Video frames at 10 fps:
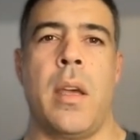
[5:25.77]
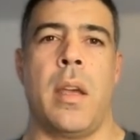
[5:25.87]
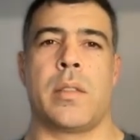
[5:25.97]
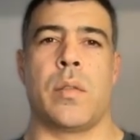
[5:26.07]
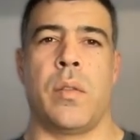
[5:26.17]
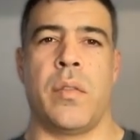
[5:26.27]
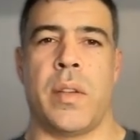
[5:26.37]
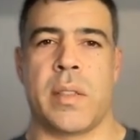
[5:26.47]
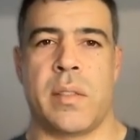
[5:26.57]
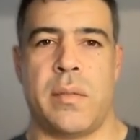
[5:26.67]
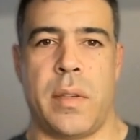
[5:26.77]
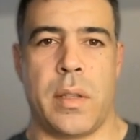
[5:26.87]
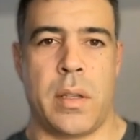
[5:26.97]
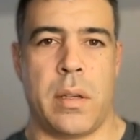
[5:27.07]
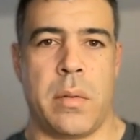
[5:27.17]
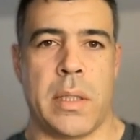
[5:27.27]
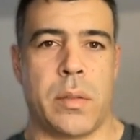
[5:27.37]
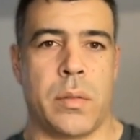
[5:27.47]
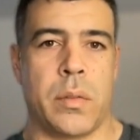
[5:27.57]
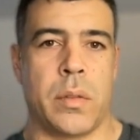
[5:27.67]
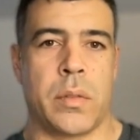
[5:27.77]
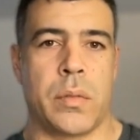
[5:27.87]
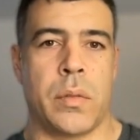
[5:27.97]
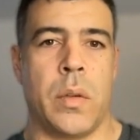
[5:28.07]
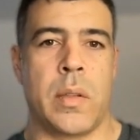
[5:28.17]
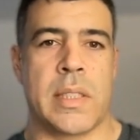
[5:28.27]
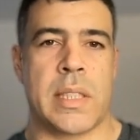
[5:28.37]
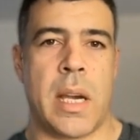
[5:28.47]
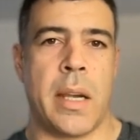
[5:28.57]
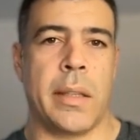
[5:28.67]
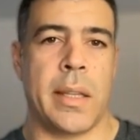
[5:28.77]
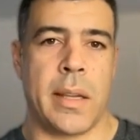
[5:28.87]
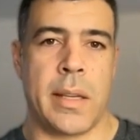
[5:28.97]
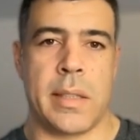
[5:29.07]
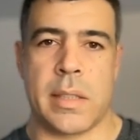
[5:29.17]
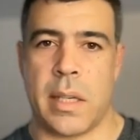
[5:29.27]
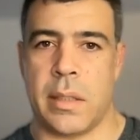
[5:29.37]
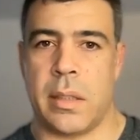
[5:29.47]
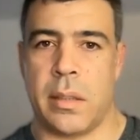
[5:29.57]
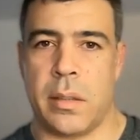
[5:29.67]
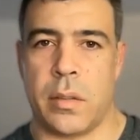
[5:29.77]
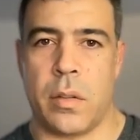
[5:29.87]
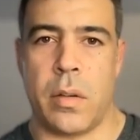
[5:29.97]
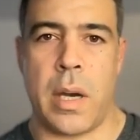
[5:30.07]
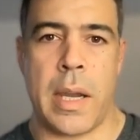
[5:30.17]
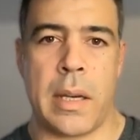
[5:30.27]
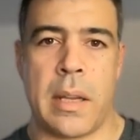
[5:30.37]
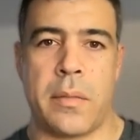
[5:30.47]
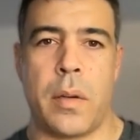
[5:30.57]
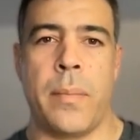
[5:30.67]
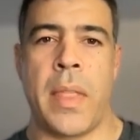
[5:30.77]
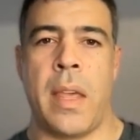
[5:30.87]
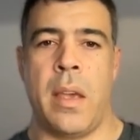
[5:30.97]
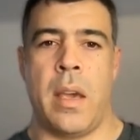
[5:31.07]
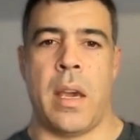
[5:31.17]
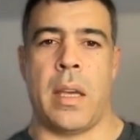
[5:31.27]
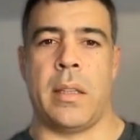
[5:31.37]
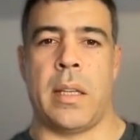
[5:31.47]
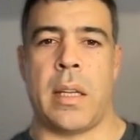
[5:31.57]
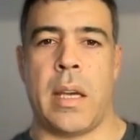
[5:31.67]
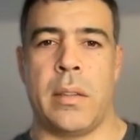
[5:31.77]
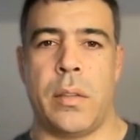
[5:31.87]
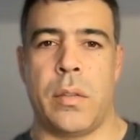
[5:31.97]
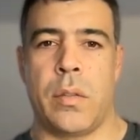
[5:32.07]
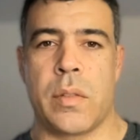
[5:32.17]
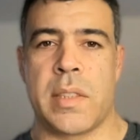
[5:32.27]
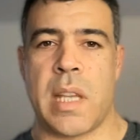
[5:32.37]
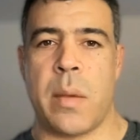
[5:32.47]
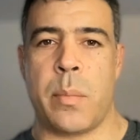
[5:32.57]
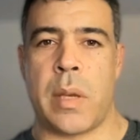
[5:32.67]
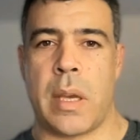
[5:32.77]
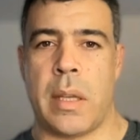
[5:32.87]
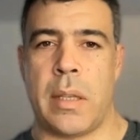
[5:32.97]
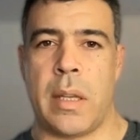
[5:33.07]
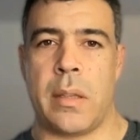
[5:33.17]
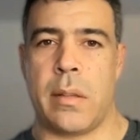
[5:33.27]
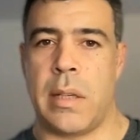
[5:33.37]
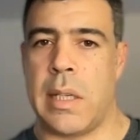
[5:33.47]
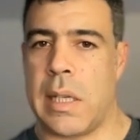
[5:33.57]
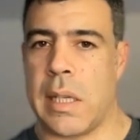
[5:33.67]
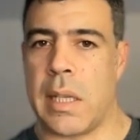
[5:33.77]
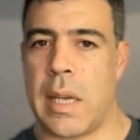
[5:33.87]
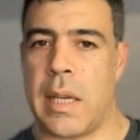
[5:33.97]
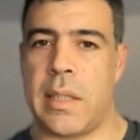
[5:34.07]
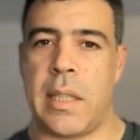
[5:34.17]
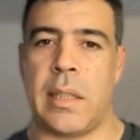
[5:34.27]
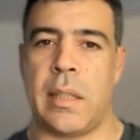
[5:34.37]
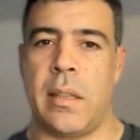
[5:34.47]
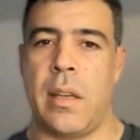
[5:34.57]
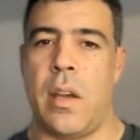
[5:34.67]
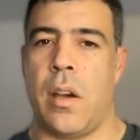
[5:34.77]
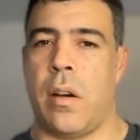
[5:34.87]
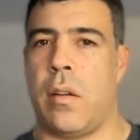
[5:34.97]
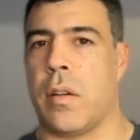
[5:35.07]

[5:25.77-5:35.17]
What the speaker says: So first of all, you'll want to go to site inside gohighelevel and then add a new step, and then you click edit or